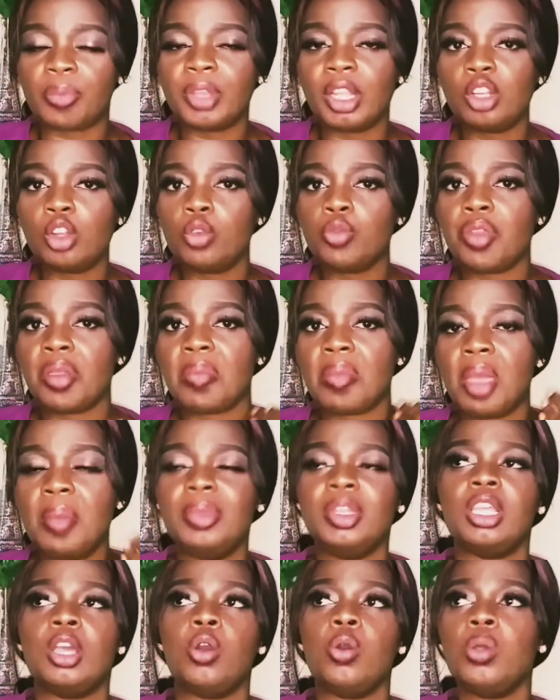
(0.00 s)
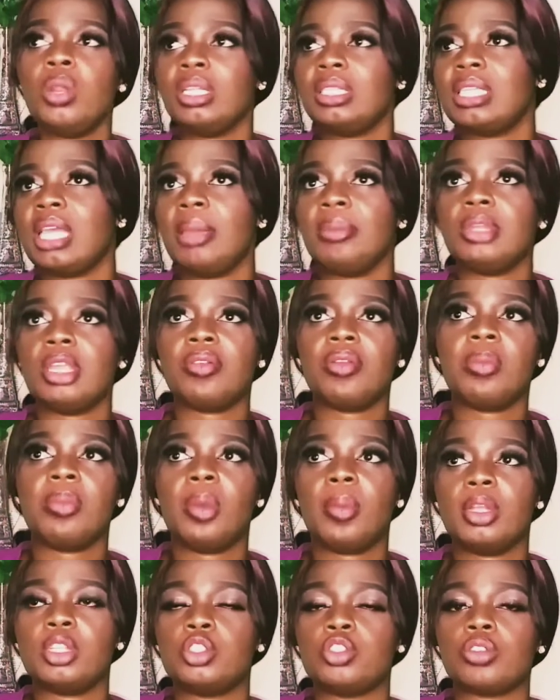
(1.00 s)
They don't remember. The only time they
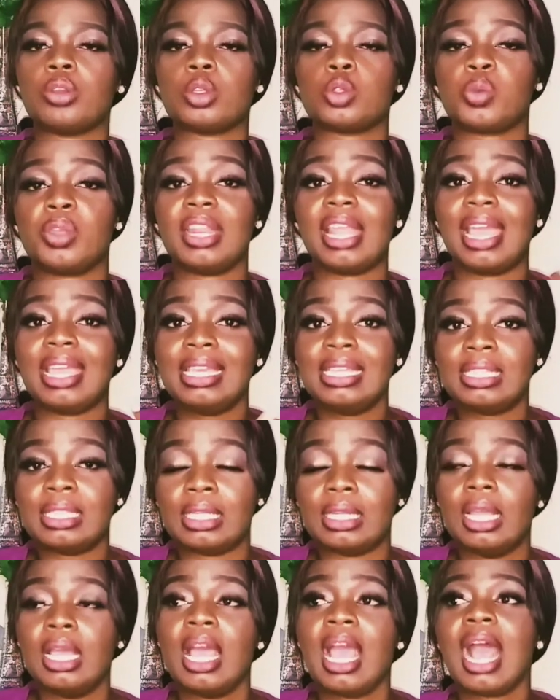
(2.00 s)
remember to drink is when they're eating.